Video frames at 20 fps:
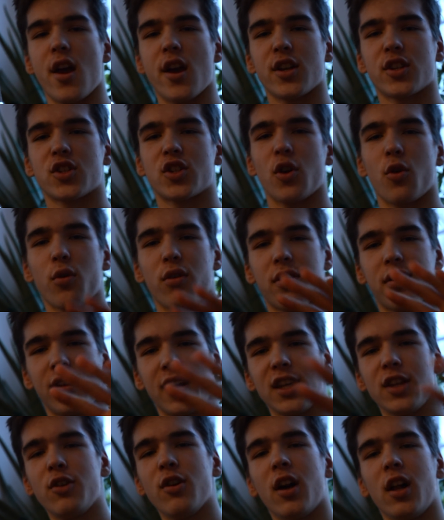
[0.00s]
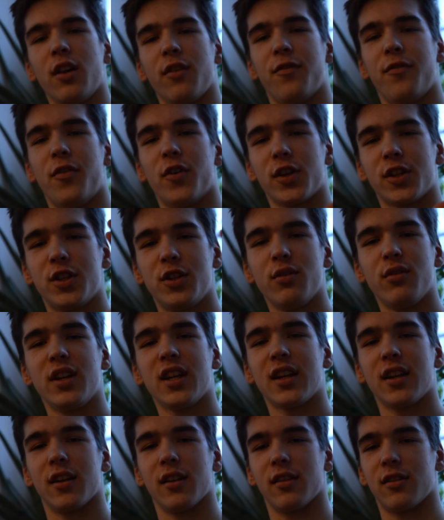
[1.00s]
So thank you all for
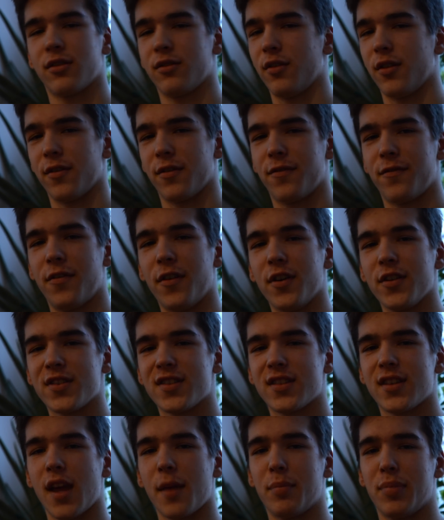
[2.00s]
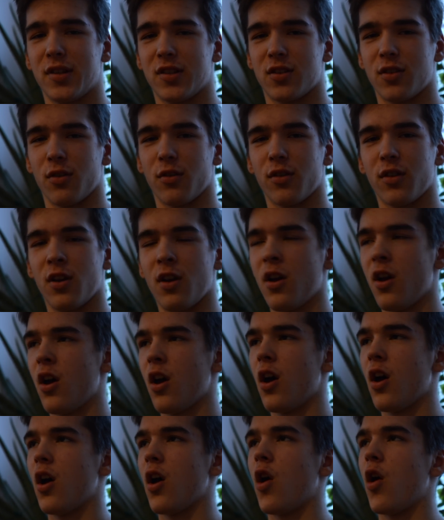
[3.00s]
tuning in to the first episode
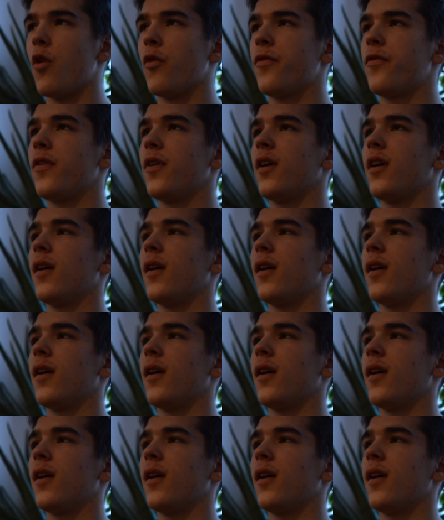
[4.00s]
of...